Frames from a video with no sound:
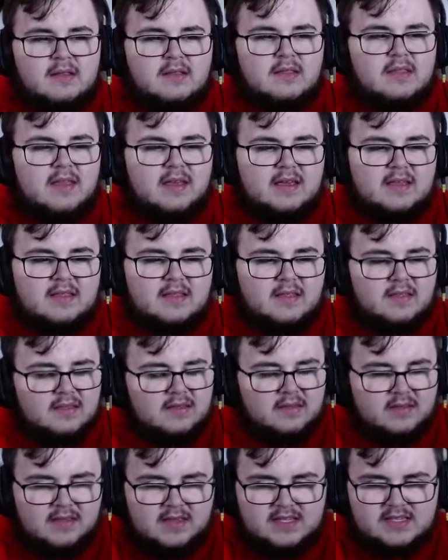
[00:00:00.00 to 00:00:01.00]
Like,
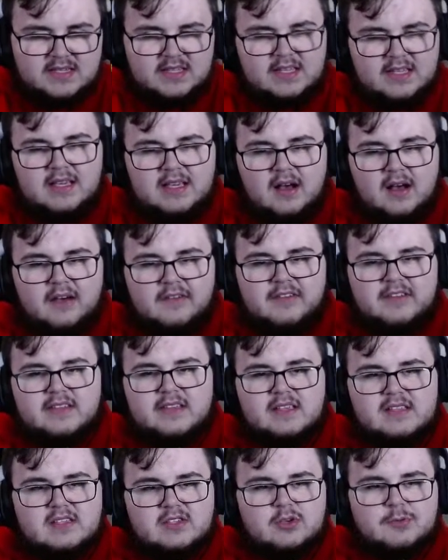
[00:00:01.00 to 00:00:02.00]
this league obviously
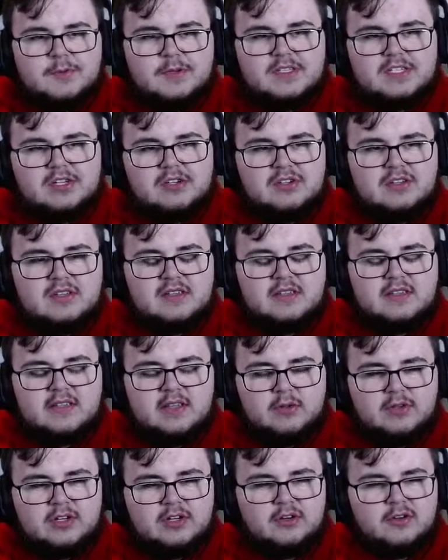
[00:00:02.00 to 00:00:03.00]
isn't super serious because it's low
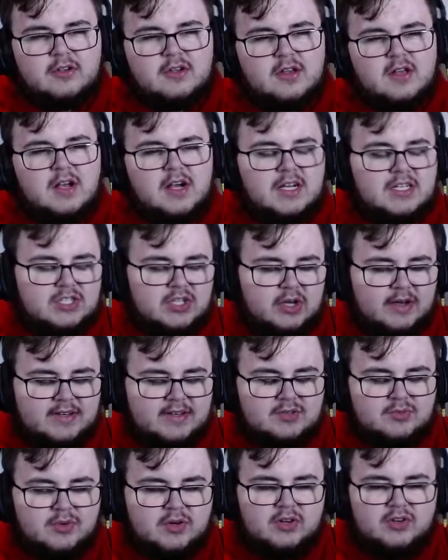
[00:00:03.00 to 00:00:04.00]
tier, so I
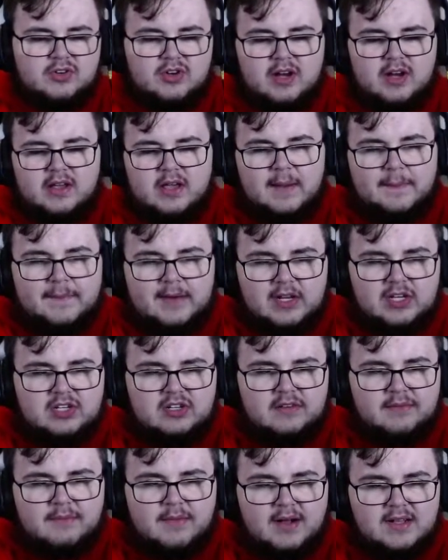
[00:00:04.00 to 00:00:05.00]
just want to try a combination
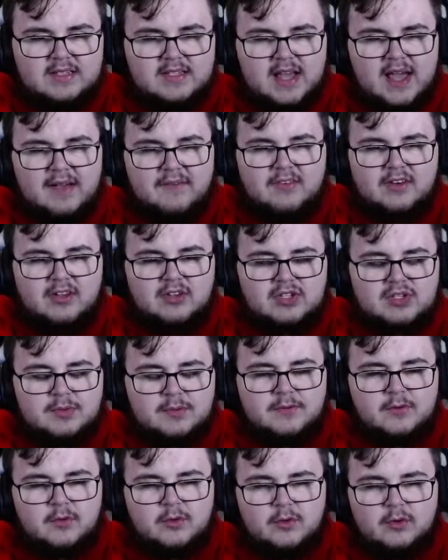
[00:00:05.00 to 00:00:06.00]
of mons I haven't used
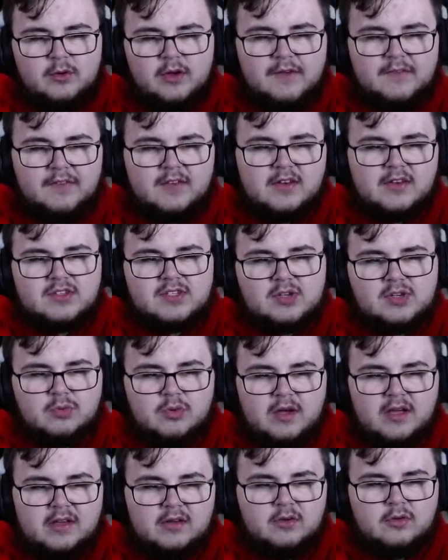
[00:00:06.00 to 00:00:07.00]
before or haven't used in a
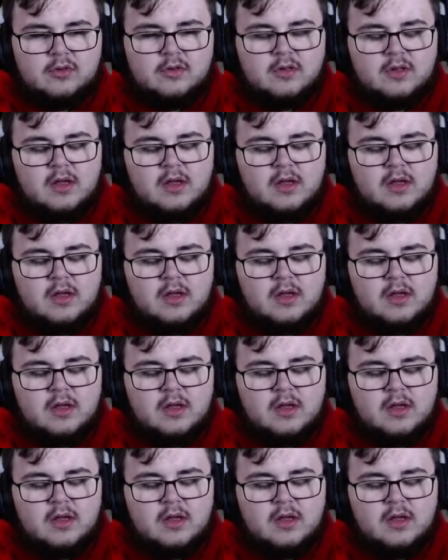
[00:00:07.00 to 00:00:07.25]
while.